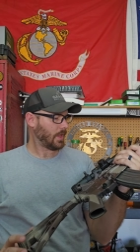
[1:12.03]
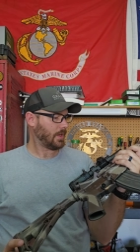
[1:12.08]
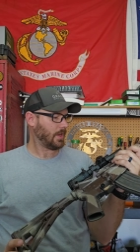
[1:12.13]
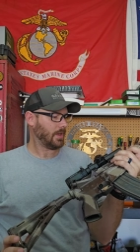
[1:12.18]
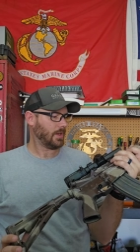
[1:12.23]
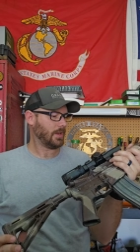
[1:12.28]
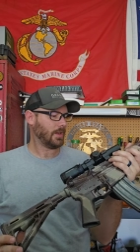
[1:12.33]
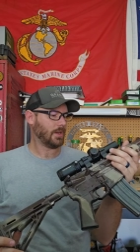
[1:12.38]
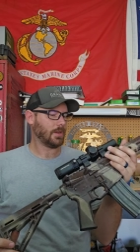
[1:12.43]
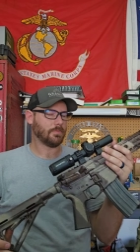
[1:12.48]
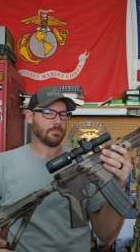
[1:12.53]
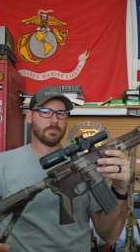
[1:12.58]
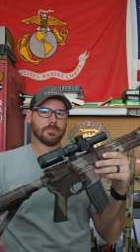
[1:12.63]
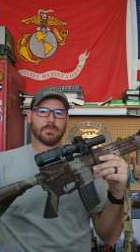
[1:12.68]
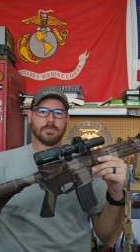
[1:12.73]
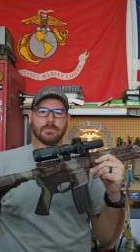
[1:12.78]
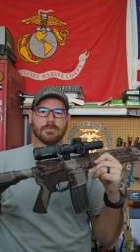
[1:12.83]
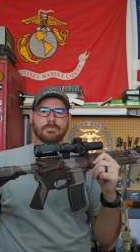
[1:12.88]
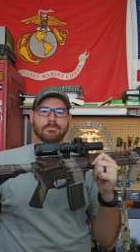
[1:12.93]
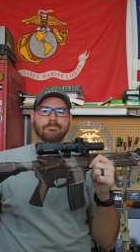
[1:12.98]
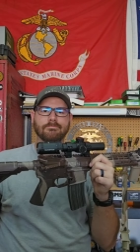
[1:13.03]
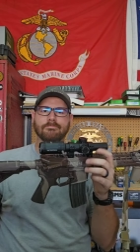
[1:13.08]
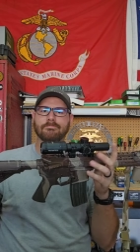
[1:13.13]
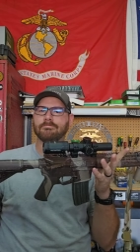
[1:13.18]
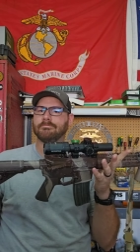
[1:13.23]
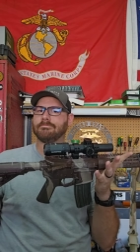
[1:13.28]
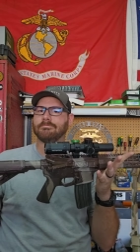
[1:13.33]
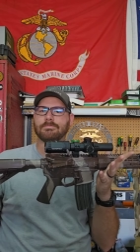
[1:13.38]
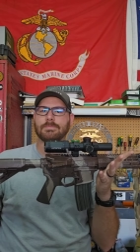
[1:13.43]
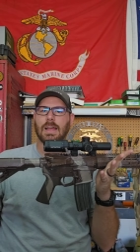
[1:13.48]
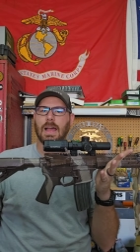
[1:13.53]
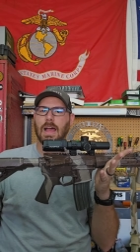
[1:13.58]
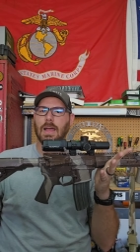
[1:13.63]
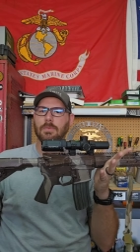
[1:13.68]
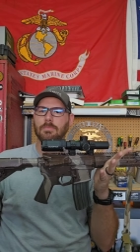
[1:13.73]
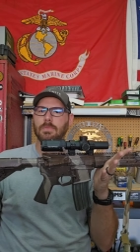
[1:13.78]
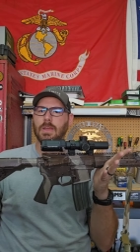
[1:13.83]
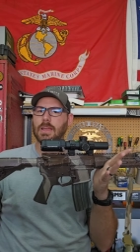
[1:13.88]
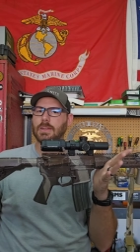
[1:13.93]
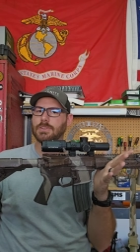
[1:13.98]
um, I'm
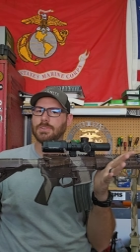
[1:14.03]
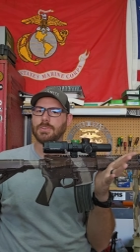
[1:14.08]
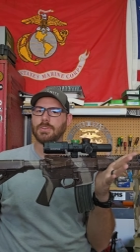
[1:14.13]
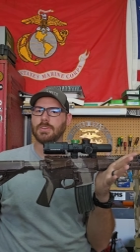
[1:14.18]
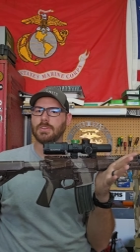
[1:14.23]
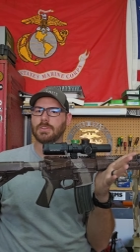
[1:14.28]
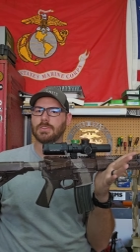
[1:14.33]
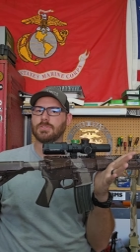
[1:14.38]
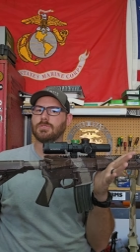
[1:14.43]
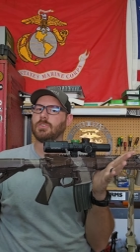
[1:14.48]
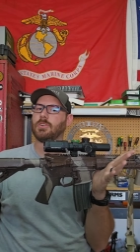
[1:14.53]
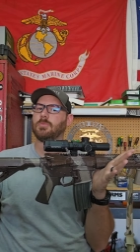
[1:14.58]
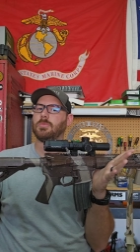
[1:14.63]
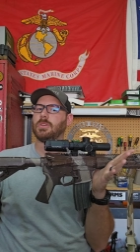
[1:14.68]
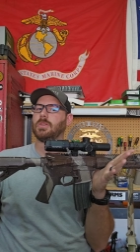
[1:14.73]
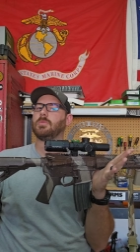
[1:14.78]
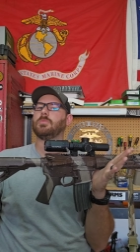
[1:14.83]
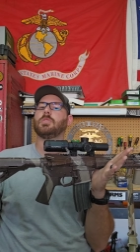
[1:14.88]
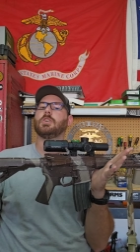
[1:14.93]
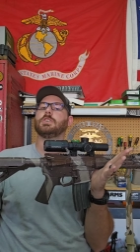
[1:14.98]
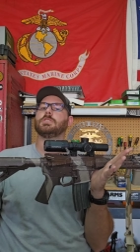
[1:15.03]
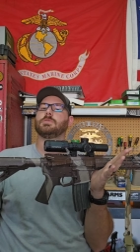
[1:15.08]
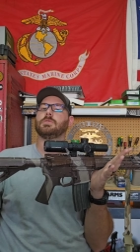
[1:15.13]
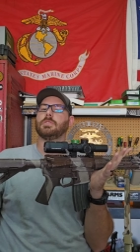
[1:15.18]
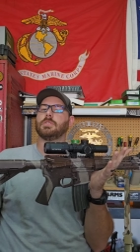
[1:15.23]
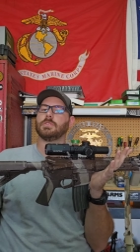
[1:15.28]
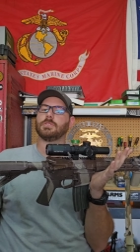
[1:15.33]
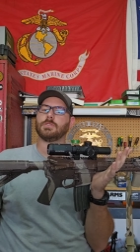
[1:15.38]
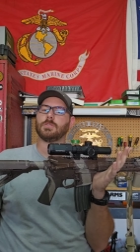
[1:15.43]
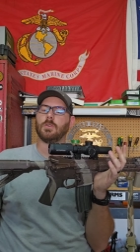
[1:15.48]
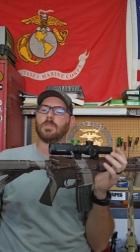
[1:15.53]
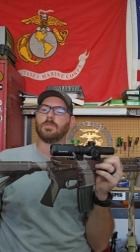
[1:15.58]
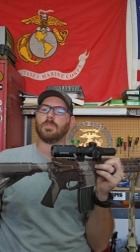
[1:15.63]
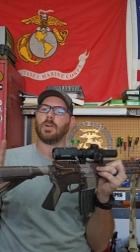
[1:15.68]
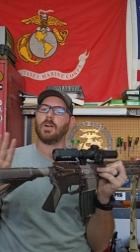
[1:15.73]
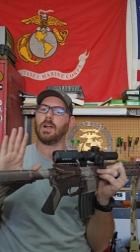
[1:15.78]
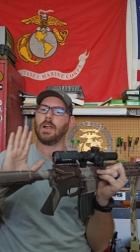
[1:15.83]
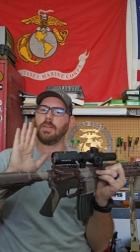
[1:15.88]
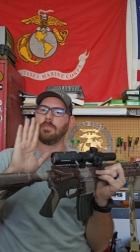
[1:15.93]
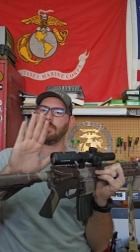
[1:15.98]
actually extremely impressed with it so far.
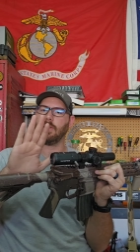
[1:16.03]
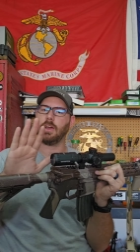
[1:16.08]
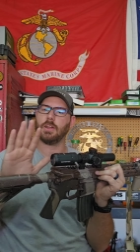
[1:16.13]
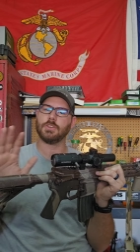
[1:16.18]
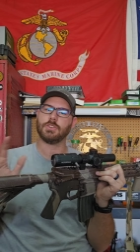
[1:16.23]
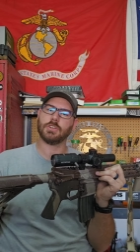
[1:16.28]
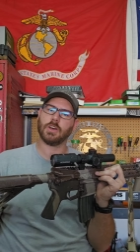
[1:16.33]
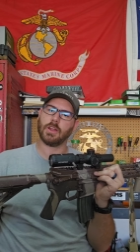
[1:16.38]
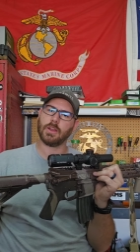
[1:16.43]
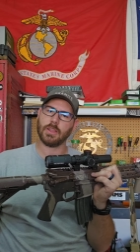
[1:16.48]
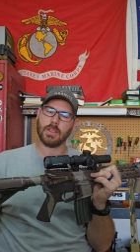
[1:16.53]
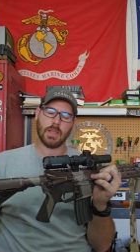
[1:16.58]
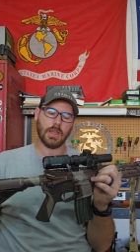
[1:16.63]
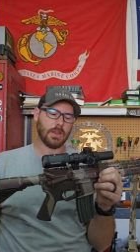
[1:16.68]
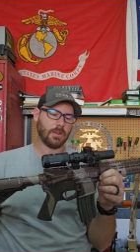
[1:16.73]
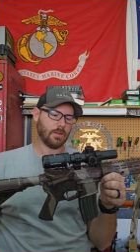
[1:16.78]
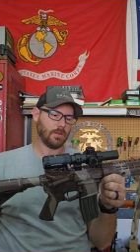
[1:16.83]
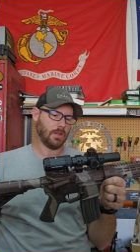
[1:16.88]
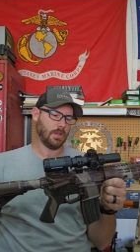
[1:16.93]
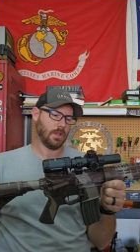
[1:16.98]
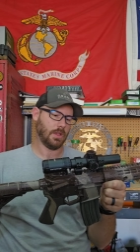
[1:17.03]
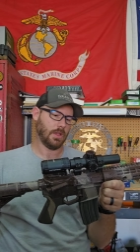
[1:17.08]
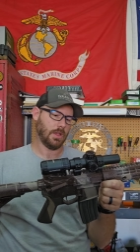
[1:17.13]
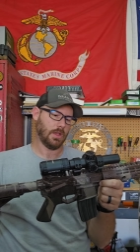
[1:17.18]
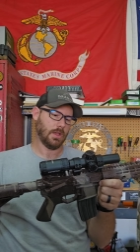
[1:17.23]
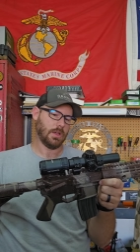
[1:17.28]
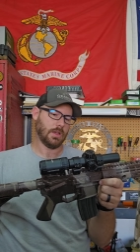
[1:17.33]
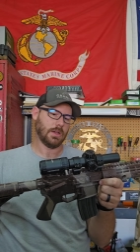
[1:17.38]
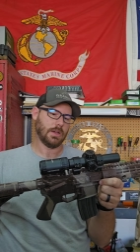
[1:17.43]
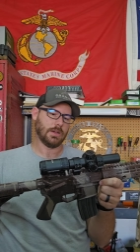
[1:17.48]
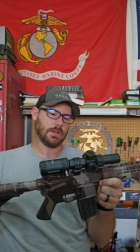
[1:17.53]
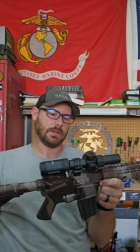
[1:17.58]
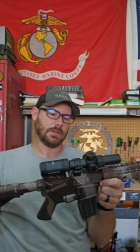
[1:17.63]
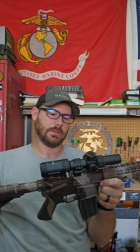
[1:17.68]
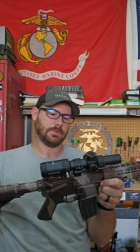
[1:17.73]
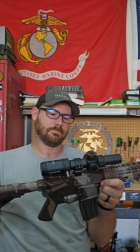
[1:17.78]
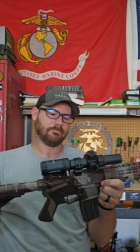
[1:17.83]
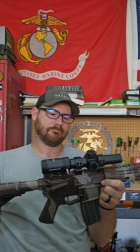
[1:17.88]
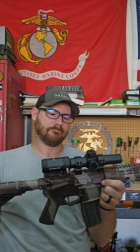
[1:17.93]
I have not shot it yet. Um,